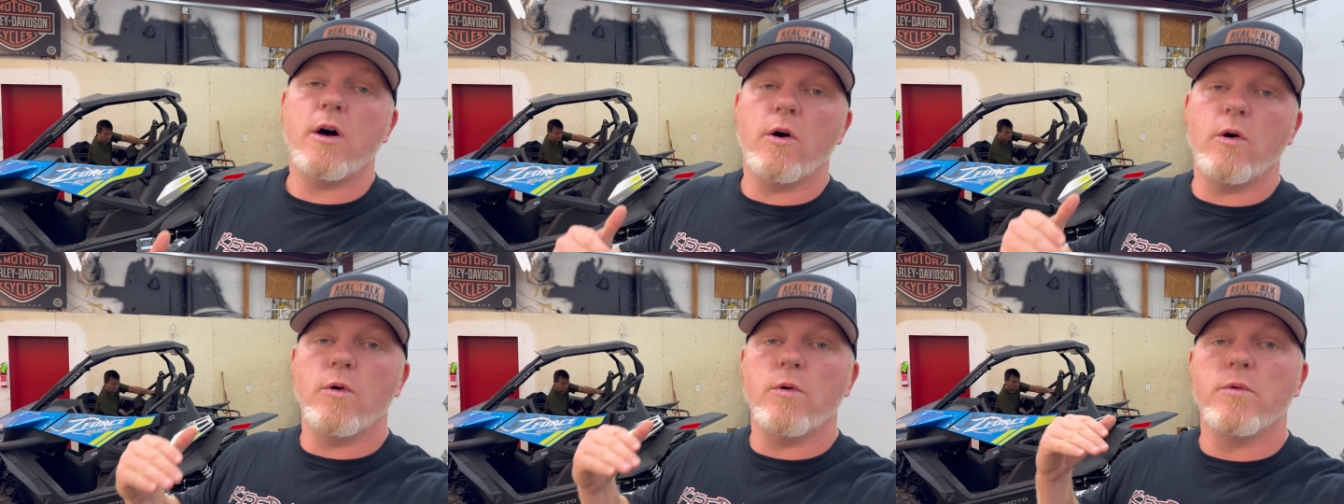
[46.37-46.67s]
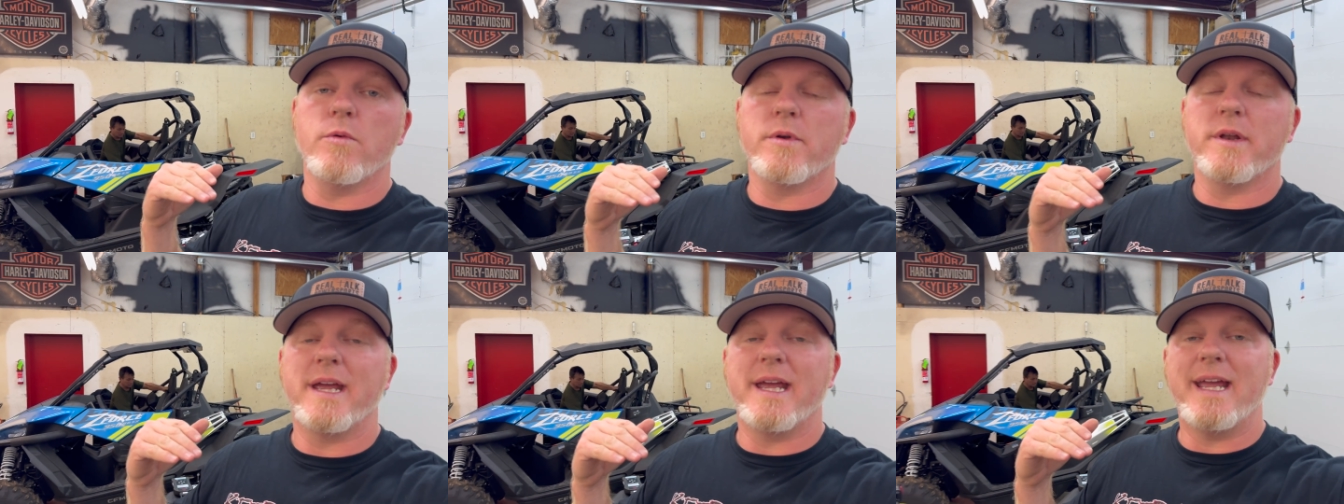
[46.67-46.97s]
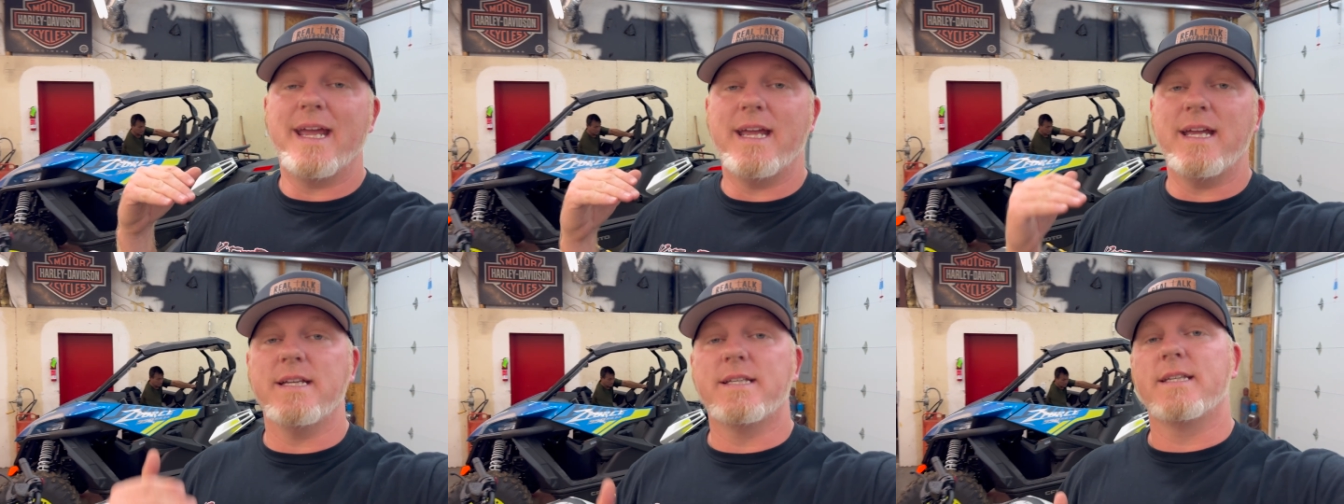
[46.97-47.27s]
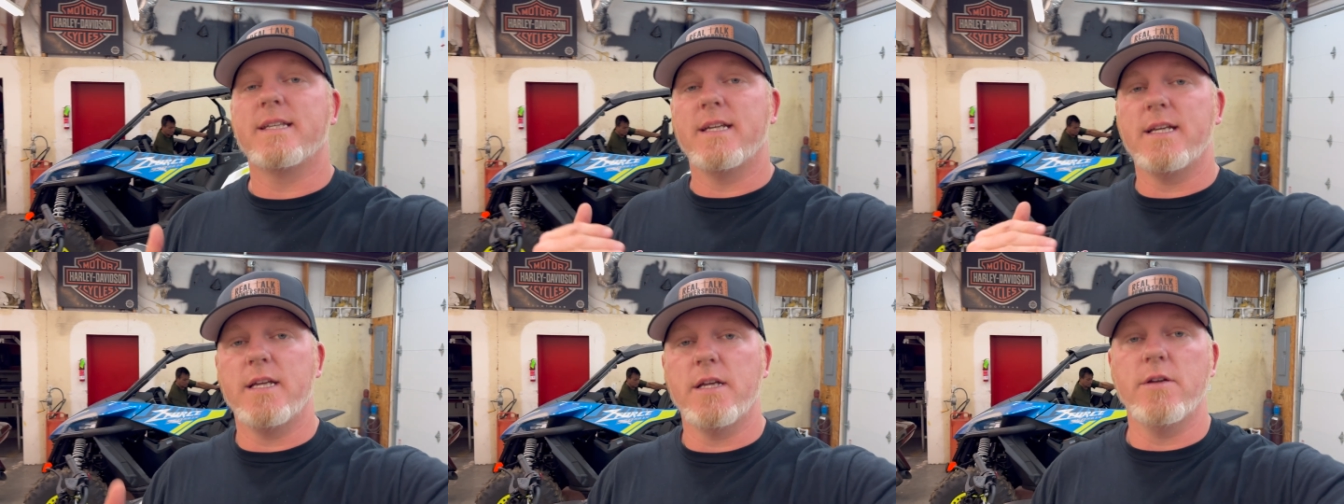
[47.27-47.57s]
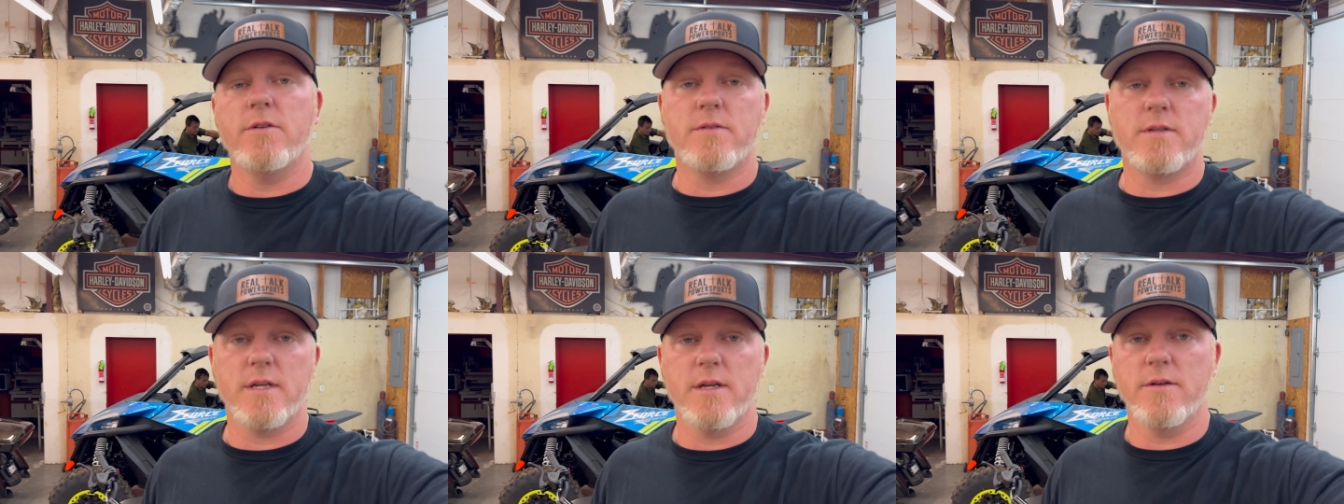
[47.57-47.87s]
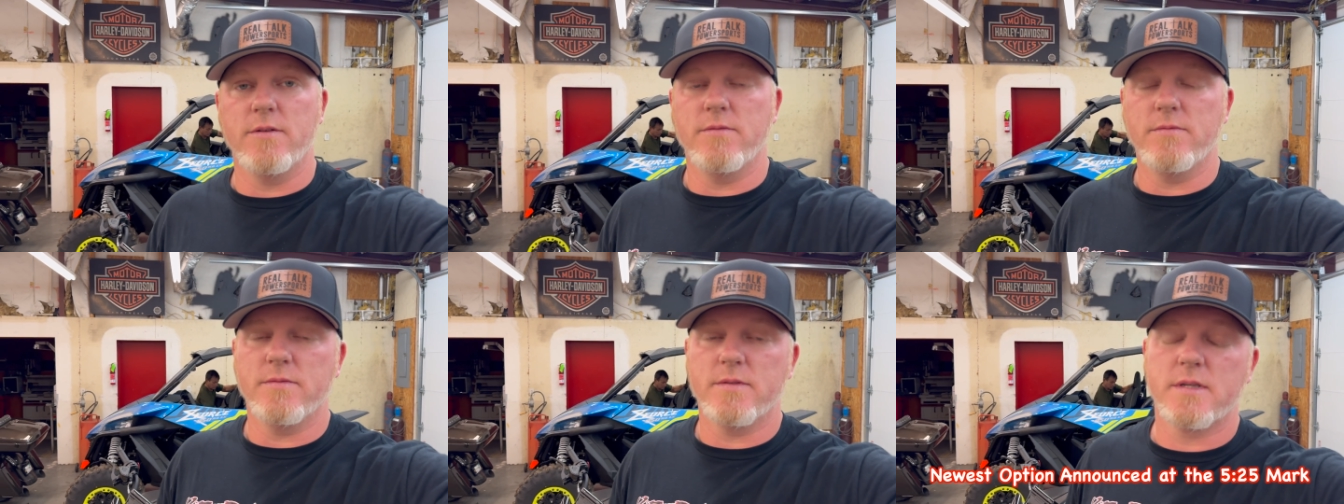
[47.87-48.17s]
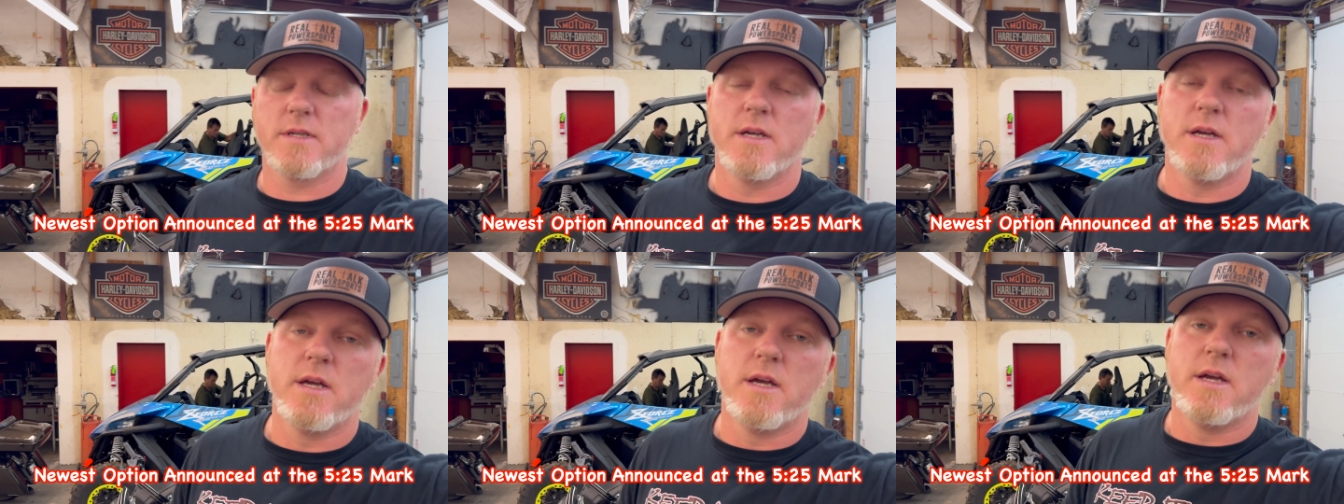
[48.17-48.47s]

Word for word: on ECU tunes.